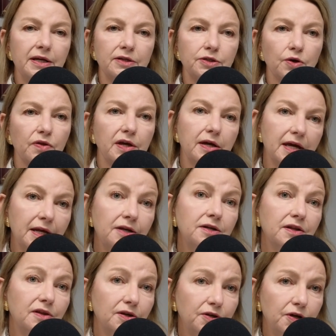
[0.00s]
until the end
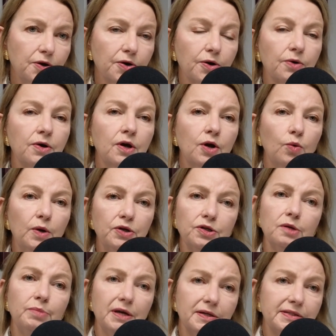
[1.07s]
of the year, we
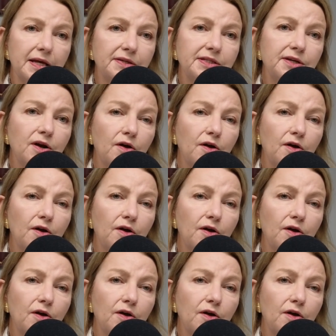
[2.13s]
should be assessing